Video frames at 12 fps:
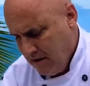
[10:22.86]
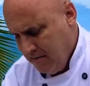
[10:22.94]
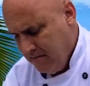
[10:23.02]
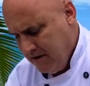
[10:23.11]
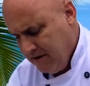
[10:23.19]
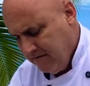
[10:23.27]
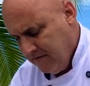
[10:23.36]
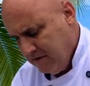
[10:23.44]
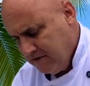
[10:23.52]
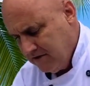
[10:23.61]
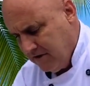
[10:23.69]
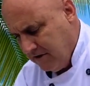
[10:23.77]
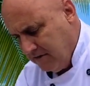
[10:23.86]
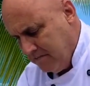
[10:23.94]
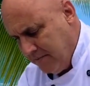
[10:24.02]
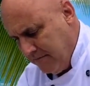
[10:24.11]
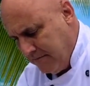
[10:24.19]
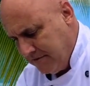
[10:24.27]
going to give a little salt and
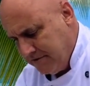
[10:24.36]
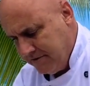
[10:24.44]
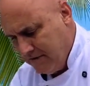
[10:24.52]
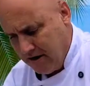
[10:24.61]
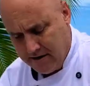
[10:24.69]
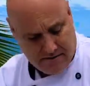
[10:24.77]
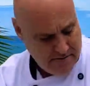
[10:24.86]
pepper to our